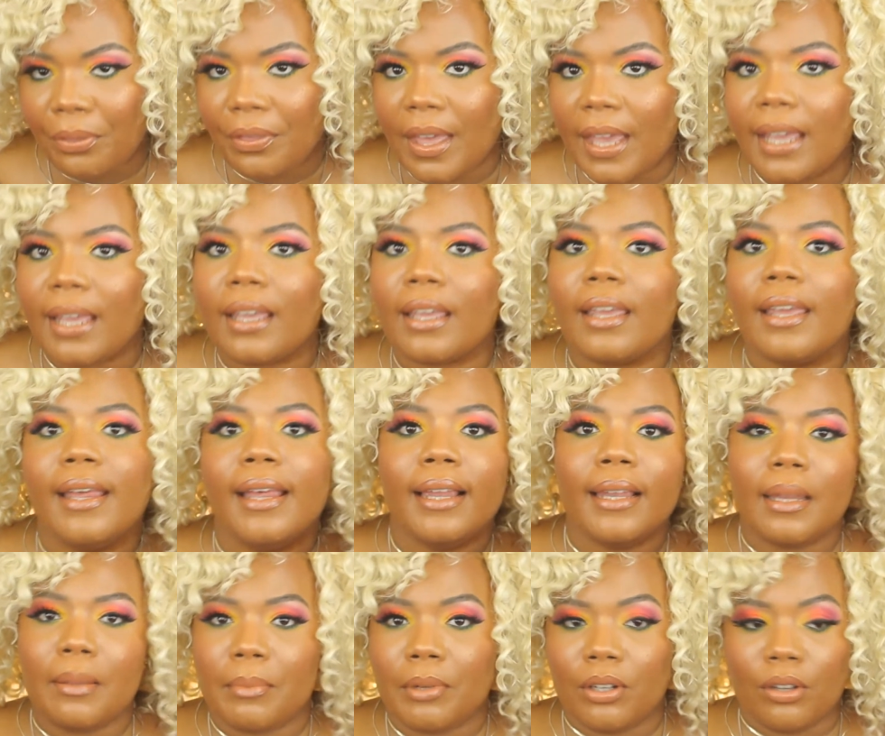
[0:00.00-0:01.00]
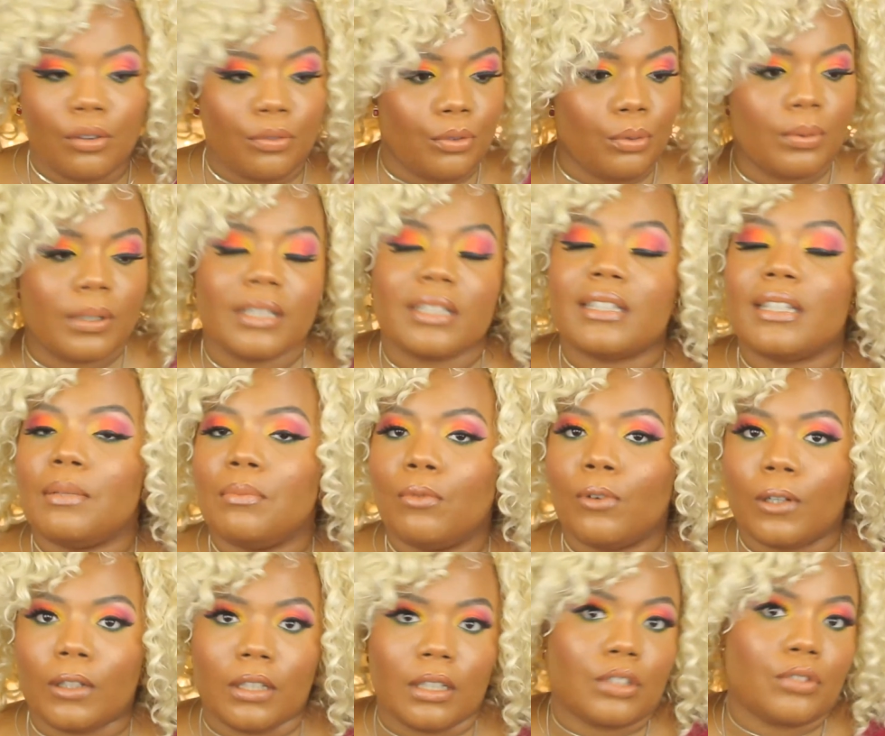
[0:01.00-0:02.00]
think? Let me know if you want to see
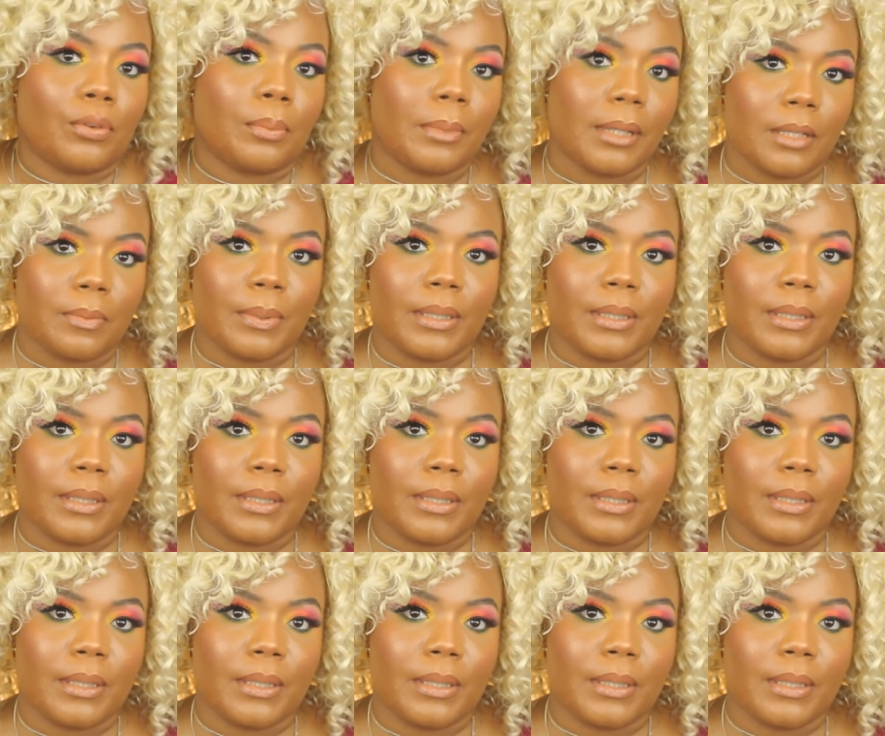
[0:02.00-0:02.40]
more looks from this